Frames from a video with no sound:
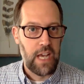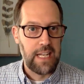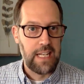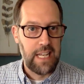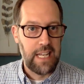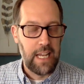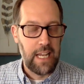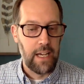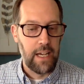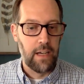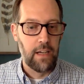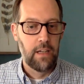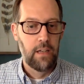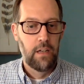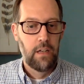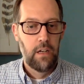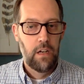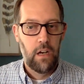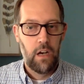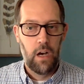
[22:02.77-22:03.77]
idea
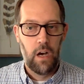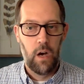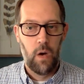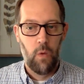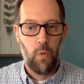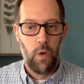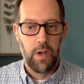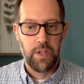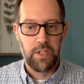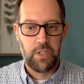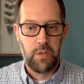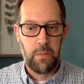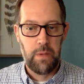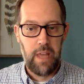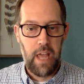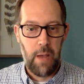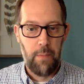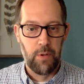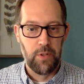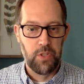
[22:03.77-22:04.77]
was to
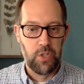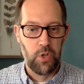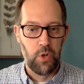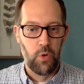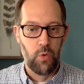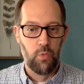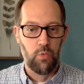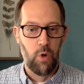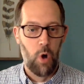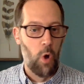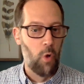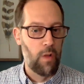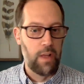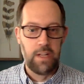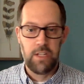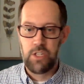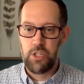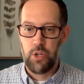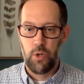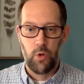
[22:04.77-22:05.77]
be able to roll
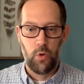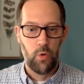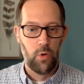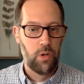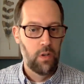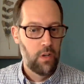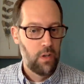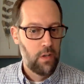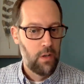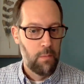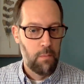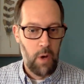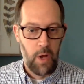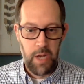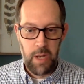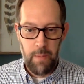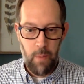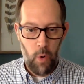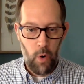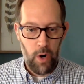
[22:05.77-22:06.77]
into
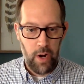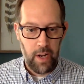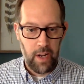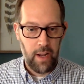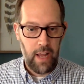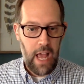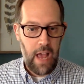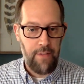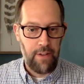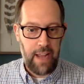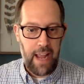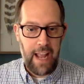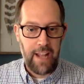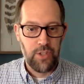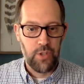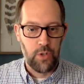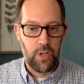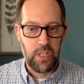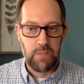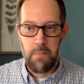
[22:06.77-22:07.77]
Monday morning having
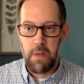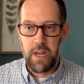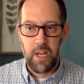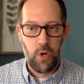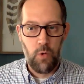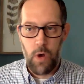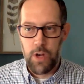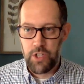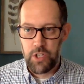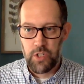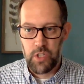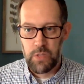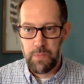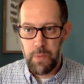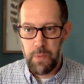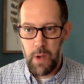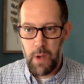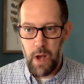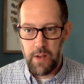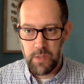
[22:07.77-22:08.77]
answered as many questions as
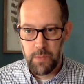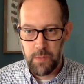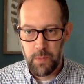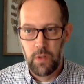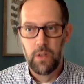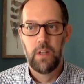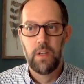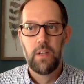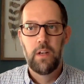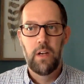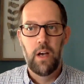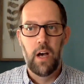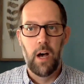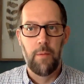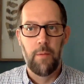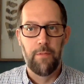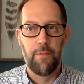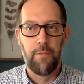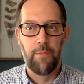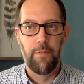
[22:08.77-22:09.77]
possible
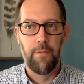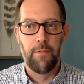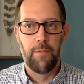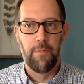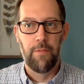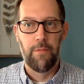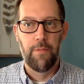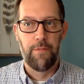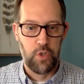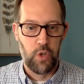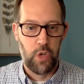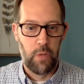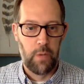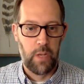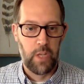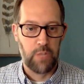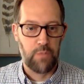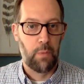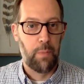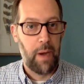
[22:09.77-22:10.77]
for you, so that you
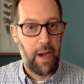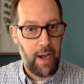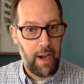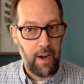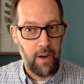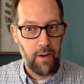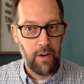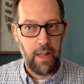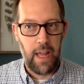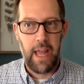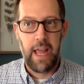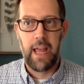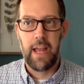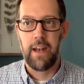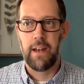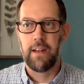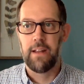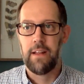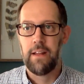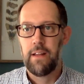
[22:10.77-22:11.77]
can be as prepared
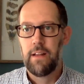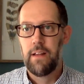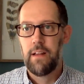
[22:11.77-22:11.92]
and